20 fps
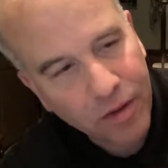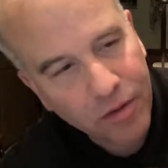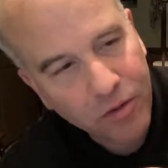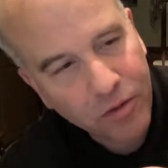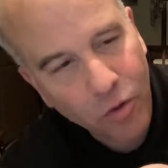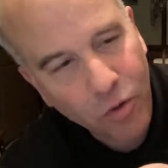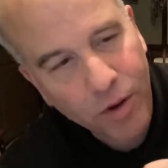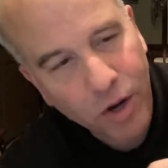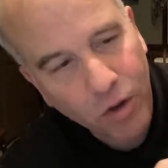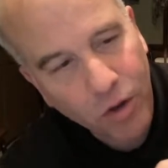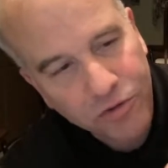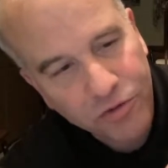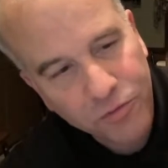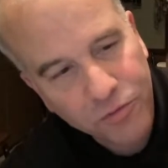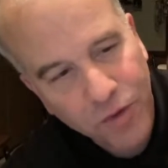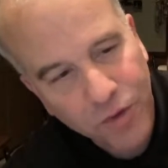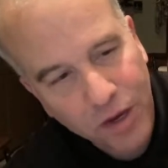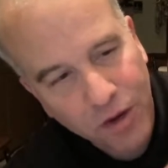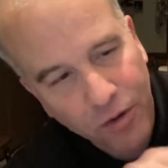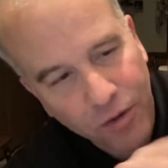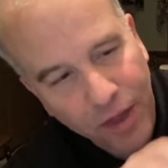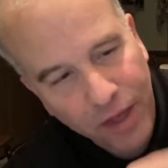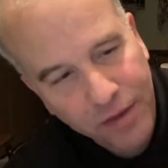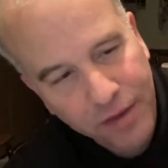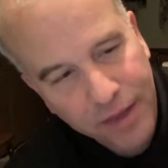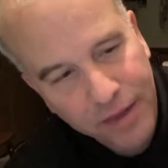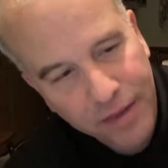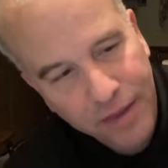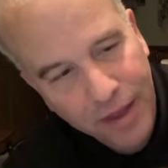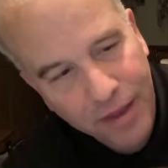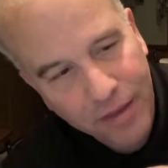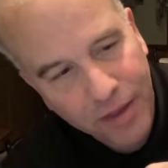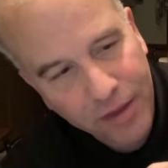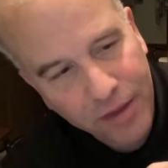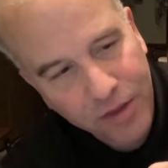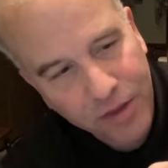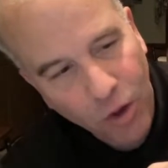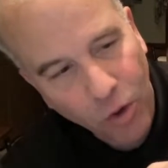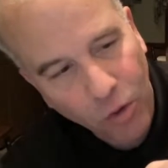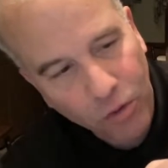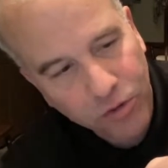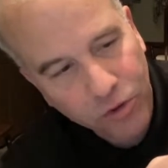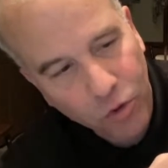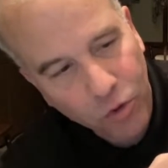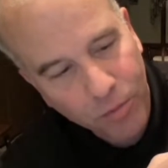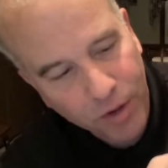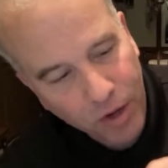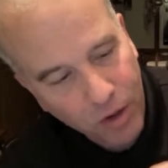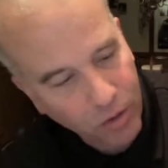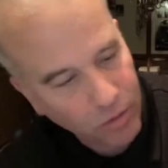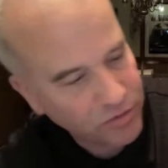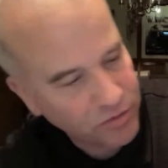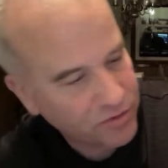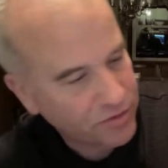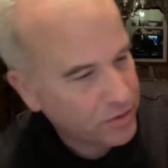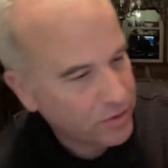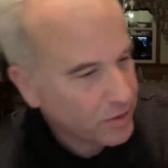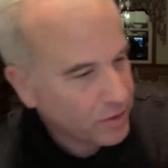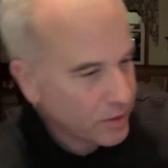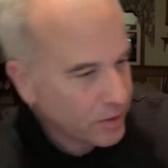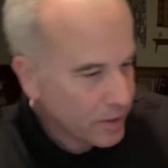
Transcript: Luminos figure, like the old Luminos.